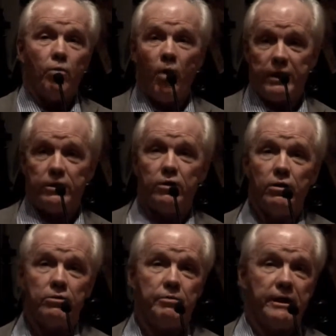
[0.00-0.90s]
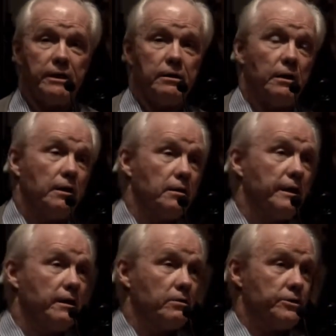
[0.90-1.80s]
what could be
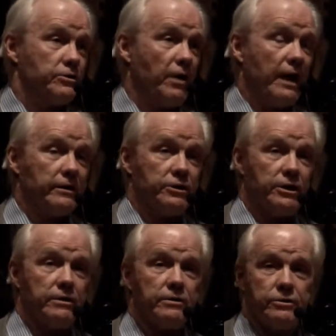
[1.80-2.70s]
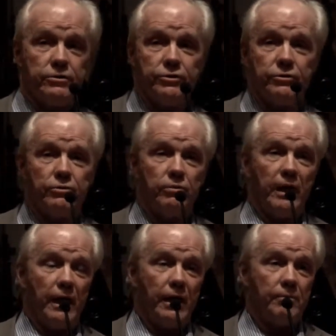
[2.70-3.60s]
legal strategies
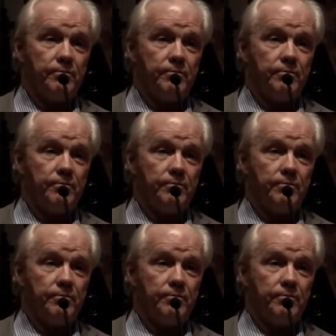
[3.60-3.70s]
to